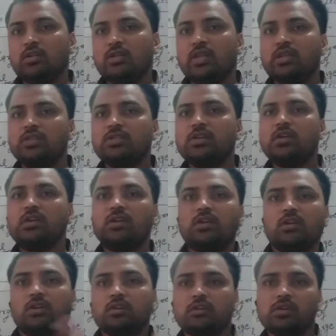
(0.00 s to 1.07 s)
there is a
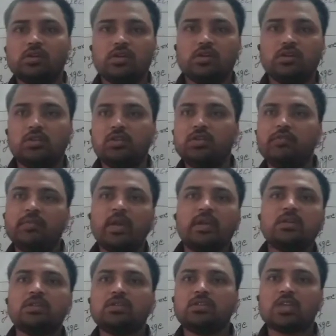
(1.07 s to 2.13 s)

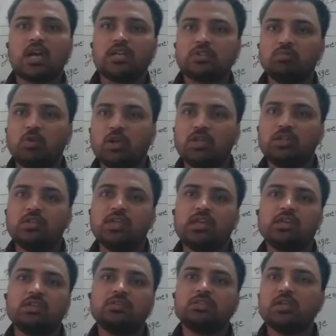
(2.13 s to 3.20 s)
different charged body,
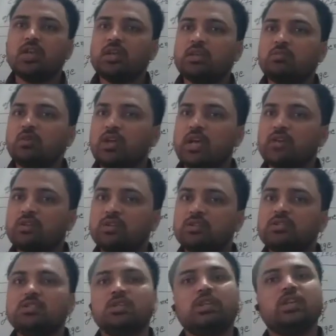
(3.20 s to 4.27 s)
that is ebonite rod
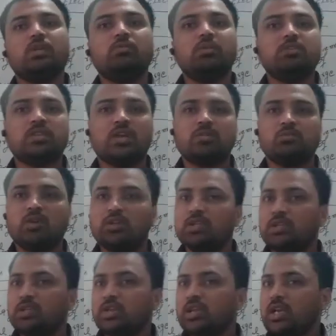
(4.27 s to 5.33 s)
is negatively charged body
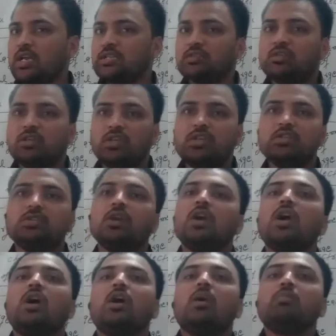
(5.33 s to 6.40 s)
and the glass rod is
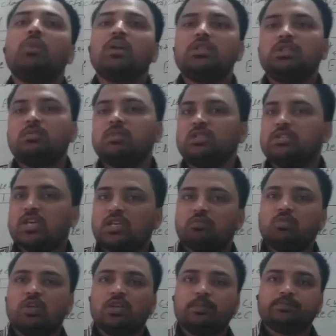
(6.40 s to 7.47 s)
positively charged
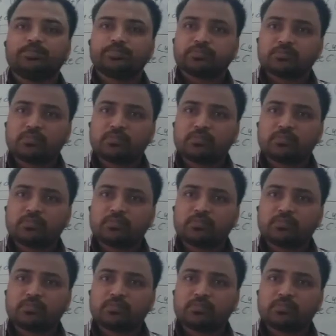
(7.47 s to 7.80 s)
body.